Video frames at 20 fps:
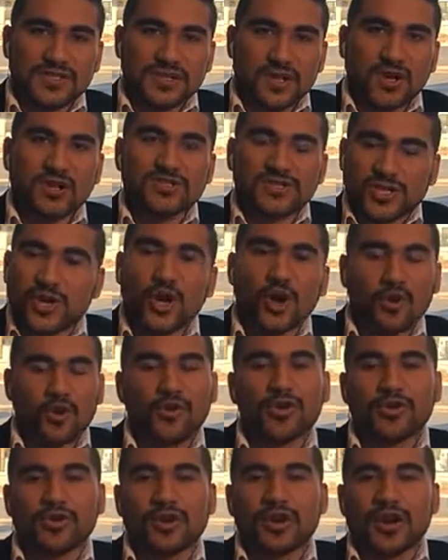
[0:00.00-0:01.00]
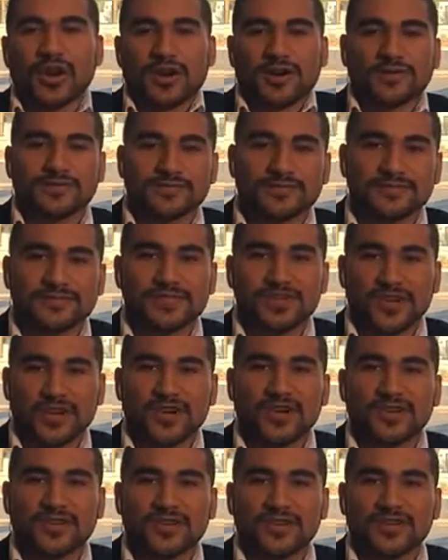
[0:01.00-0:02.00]
also know who you are, you
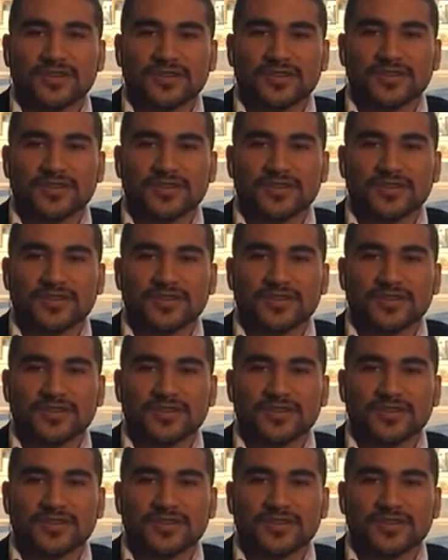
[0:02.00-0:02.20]
know.